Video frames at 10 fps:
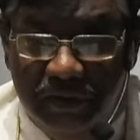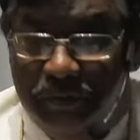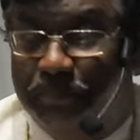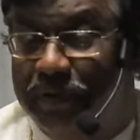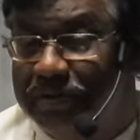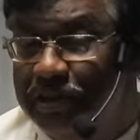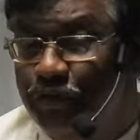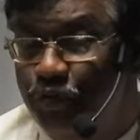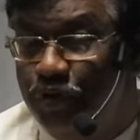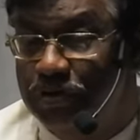A
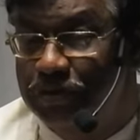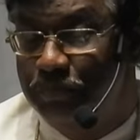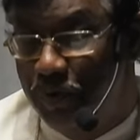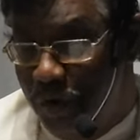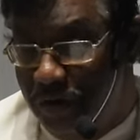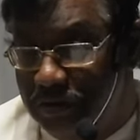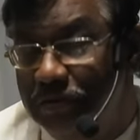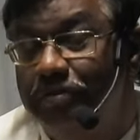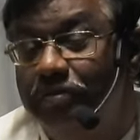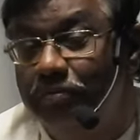person was
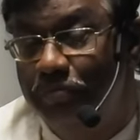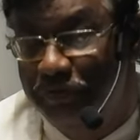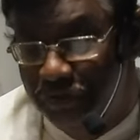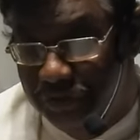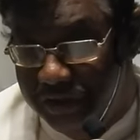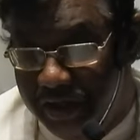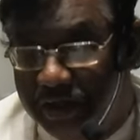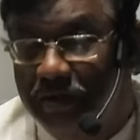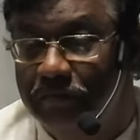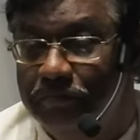brought before the
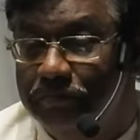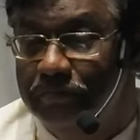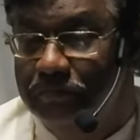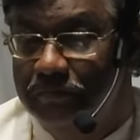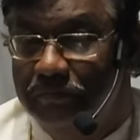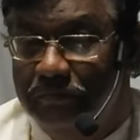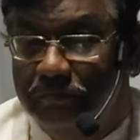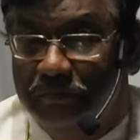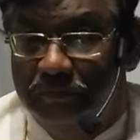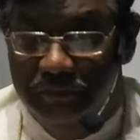king,
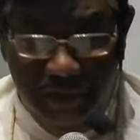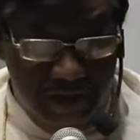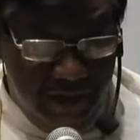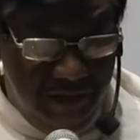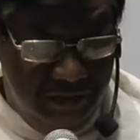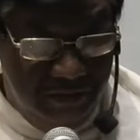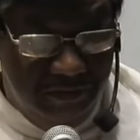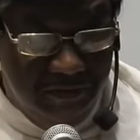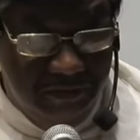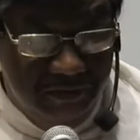
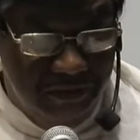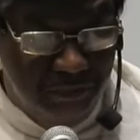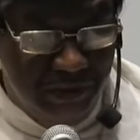and the